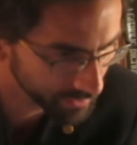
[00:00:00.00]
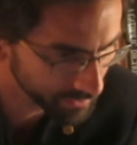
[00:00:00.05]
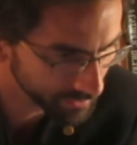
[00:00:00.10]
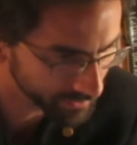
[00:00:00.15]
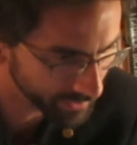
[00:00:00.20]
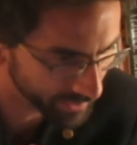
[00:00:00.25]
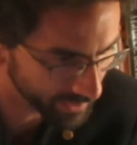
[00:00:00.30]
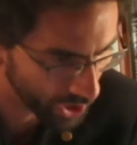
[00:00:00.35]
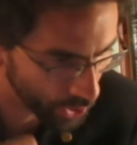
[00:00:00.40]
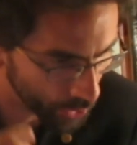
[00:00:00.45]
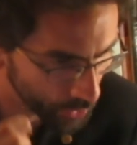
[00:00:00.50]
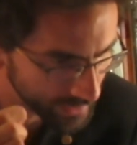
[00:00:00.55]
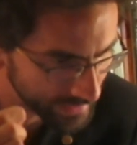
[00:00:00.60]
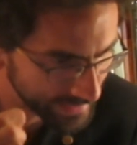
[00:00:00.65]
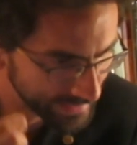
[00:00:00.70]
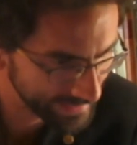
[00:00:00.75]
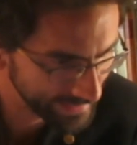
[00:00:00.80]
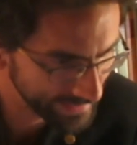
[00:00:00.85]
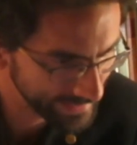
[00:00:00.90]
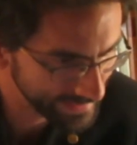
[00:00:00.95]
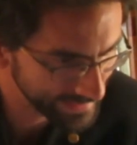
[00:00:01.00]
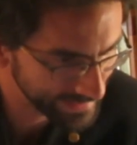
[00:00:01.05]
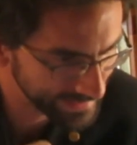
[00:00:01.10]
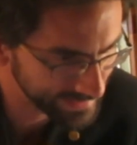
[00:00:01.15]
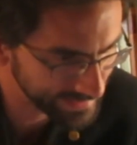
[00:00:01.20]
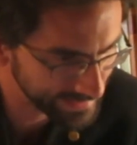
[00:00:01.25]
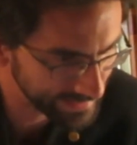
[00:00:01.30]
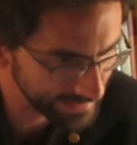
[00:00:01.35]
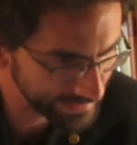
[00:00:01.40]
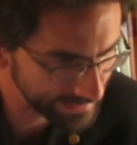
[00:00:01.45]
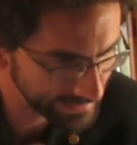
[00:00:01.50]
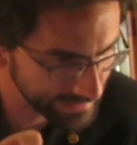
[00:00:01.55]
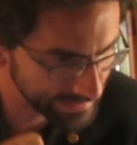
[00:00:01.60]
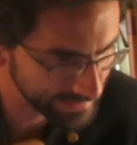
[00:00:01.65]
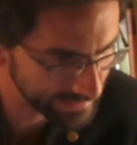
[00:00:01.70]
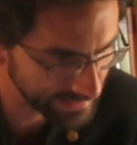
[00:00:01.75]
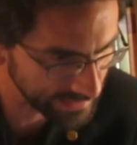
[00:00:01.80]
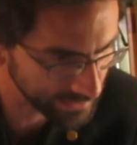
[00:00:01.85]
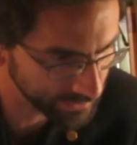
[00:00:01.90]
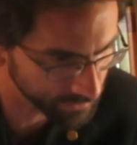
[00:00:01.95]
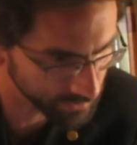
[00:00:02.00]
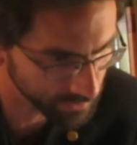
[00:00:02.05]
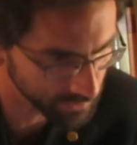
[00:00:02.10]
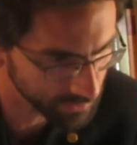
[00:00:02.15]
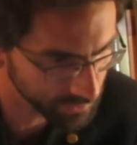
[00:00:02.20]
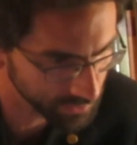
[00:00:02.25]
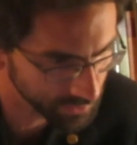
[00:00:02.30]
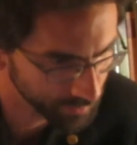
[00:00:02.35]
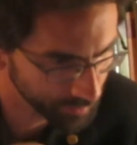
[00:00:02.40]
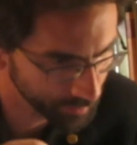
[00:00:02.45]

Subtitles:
that our King Saint Stephen